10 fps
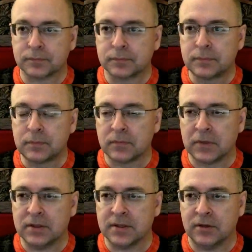is I
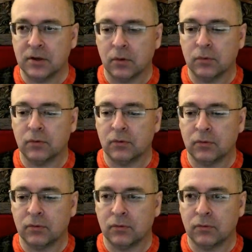don't
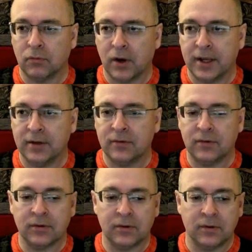write
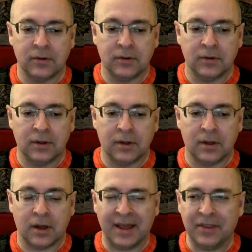
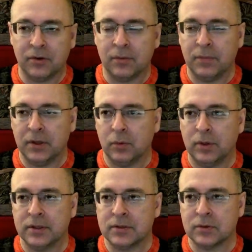either midwits
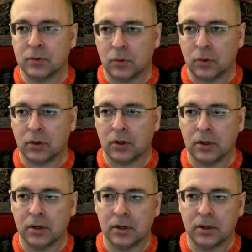or
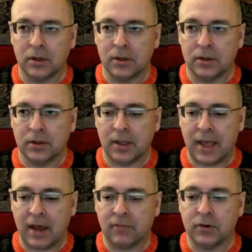
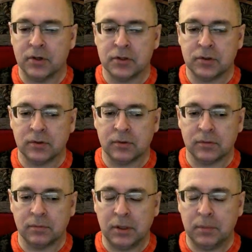average
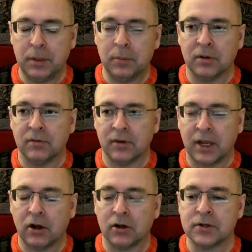people of
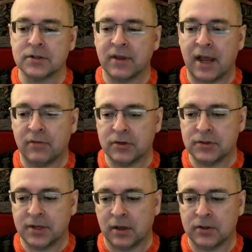characters of average
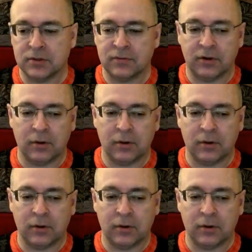intelligence very well.